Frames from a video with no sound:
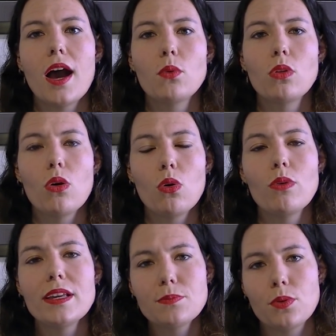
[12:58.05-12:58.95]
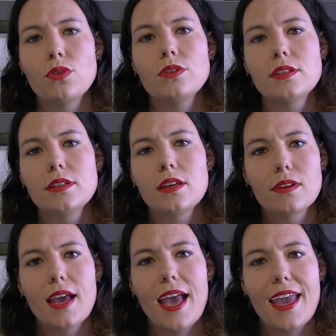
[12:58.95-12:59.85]
I will always put
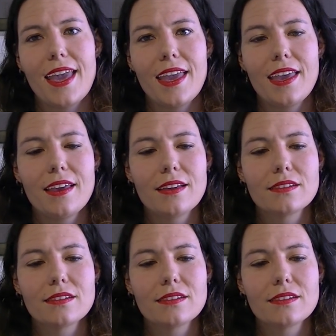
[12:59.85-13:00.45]
a